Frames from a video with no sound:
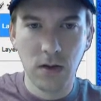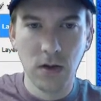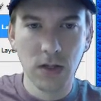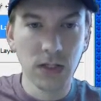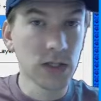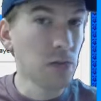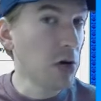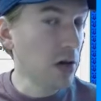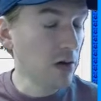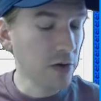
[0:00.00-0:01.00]
since I
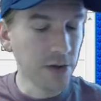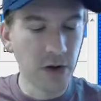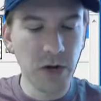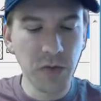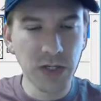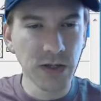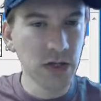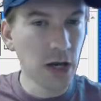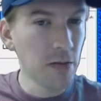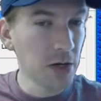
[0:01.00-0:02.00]
might have other enemies in the
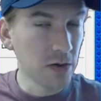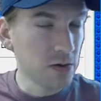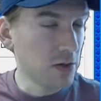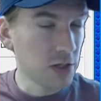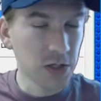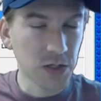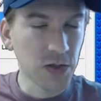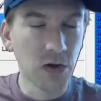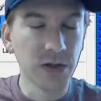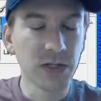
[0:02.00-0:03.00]
game, I don't want to just
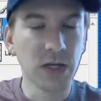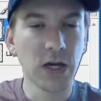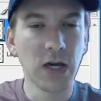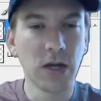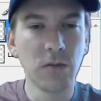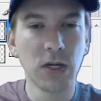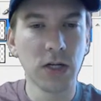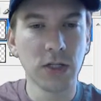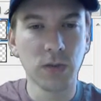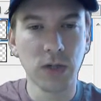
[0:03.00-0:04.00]
call this guy enemy, I
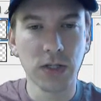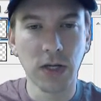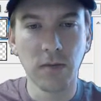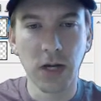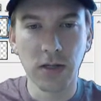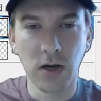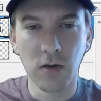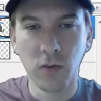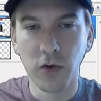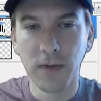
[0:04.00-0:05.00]
just want to say bad
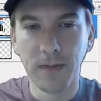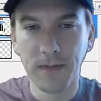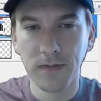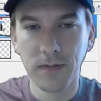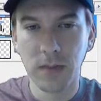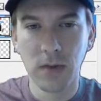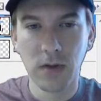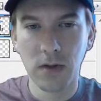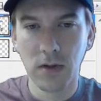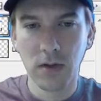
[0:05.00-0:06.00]
cowboy,
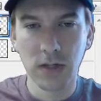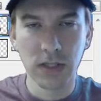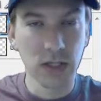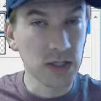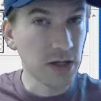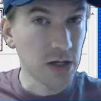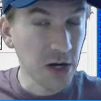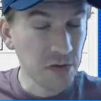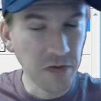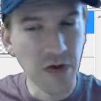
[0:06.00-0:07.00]
because that's the
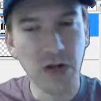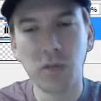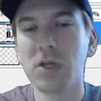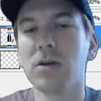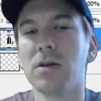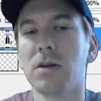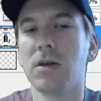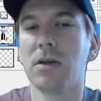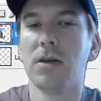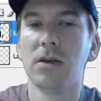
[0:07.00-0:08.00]
type of enemy
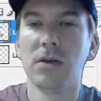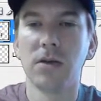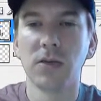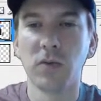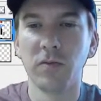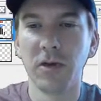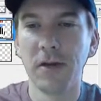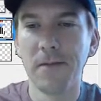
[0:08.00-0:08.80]
this will be.